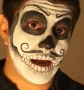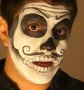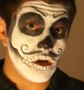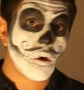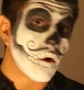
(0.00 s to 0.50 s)

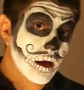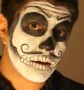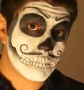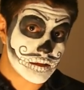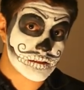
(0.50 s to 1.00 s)
I know
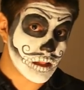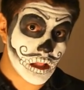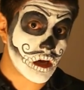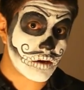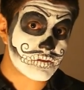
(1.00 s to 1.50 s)
I missed a
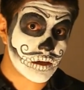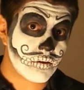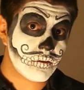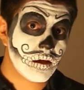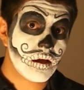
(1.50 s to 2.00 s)
lot of
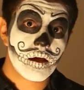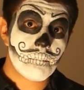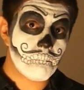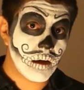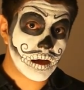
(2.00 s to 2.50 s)
stuff,
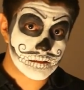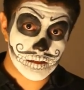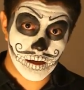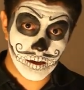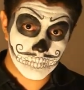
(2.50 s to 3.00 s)
but